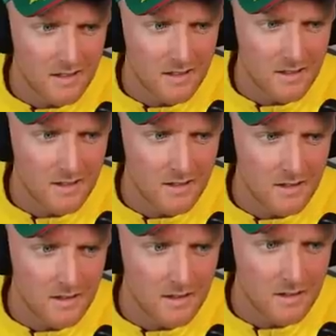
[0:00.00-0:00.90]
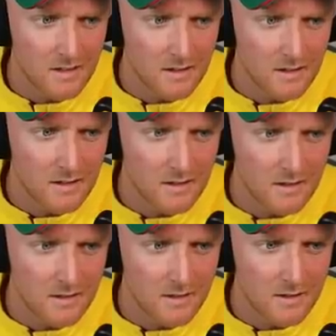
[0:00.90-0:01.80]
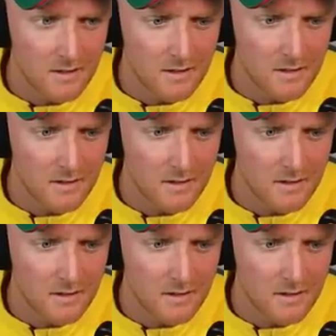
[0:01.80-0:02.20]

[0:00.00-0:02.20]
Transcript: No words are spoken by the person on screen.